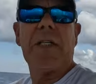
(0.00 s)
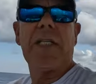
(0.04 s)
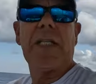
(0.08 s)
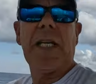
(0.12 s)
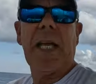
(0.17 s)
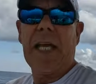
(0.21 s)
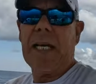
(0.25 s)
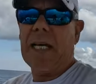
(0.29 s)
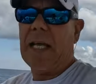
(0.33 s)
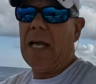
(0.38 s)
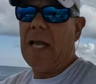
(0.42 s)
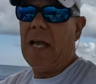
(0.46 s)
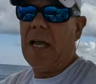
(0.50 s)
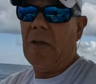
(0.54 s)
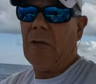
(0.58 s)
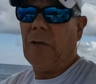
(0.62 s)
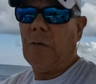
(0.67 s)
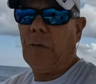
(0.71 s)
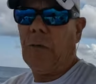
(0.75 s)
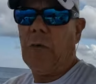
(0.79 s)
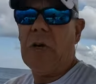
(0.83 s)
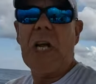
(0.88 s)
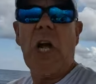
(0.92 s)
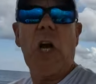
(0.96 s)
to take a
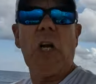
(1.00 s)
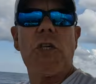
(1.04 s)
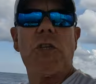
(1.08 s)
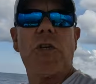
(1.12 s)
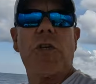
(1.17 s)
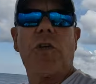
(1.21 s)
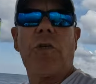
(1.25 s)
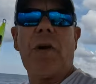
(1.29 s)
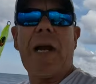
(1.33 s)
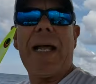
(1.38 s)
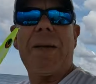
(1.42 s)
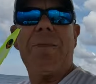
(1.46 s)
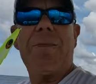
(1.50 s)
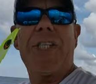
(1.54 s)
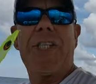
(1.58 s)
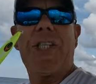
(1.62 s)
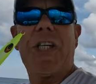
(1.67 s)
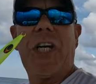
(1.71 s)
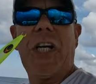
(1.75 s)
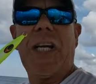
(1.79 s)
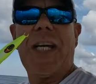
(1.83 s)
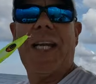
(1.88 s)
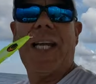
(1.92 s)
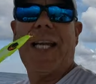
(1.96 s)
three hundred gram
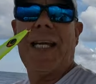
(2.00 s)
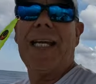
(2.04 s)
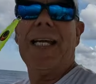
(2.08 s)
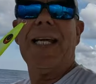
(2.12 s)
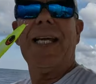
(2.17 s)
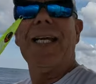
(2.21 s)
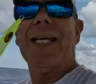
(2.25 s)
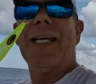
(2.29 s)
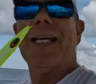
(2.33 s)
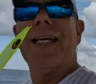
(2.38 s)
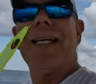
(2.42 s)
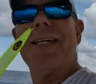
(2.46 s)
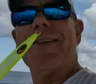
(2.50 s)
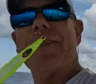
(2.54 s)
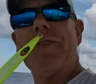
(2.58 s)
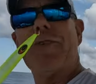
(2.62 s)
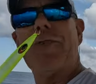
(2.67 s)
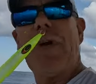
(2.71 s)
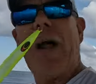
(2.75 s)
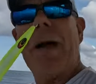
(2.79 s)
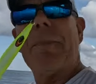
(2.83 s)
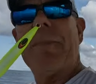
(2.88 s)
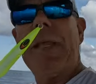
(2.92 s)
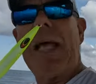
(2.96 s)
jig,
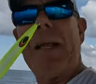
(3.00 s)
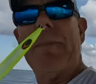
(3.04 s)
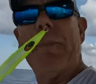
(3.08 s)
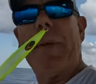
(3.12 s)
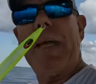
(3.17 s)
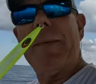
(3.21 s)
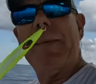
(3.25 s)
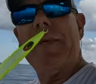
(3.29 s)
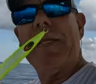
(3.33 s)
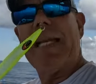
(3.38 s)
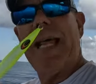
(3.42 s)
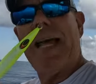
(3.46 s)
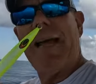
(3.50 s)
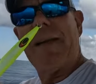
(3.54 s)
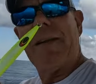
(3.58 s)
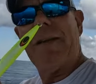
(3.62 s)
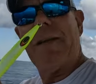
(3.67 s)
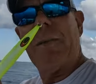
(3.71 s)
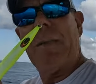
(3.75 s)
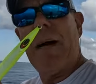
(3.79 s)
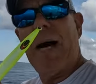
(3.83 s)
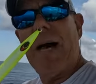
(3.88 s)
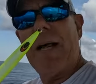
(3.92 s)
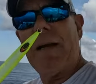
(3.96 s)
drop that baby
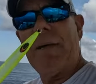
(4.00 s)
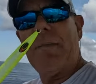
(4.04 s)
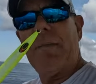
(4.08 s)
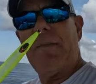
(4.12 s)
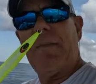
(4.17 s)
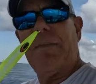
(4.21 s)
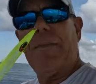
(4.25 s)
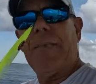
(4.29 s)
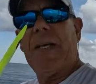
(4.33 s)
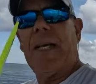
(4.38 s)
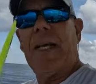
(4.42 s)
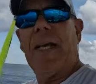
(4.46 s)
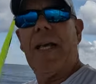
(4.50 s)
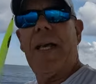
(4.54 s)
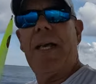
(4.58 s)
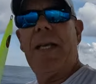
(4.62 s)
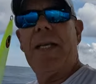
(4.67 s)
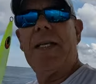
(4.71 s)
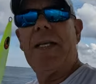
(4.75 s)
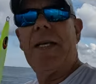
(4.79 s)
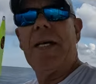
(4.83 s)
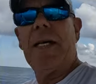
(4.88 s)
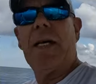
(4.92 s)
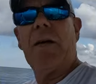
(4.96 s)
down to the bottom,
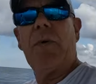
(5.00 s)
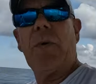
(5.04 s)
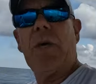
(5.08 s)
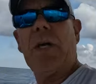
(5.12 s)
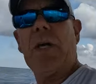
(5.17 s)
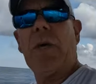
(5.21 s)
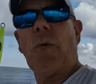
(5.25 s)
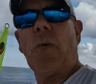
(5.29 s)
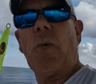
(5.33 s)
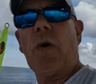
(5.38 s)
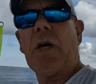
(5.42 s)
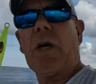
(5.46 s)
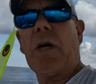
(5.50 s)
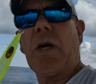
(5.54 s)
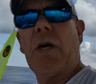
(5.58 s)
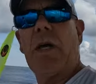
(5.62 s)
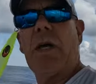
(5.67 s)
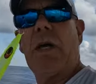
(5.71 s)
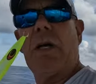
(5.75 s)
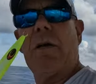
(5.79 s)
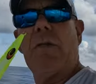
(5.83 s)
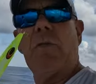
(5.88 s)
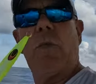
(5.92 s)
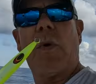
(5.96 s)
and uh, we're gonna work.
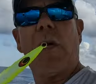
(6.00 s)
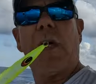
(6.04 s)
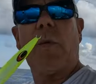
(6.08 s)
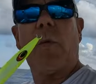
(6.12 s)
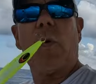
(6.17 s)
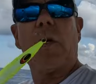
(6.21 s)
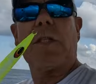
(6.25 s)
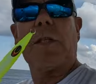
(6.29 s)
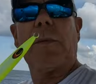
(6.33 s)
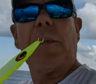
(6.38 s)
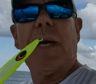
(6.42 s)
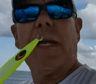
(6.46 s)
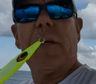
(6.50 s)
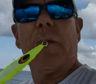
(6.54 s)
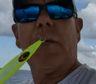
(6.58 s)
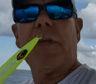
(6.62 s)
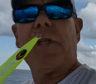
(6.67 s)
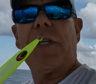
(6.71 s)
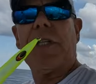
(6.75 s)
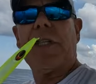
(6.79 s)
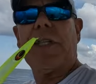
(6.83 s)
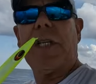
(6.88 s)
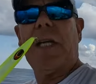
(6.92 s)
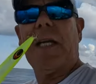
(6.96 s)
Uh, we're gonna work the bottom
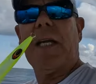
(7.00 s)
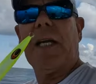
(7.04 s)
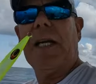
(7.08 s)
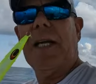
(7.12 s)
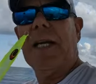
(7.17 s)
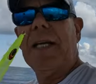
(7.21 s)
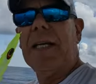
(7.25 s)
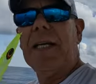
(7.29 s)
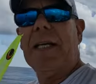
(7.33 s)
with the jig.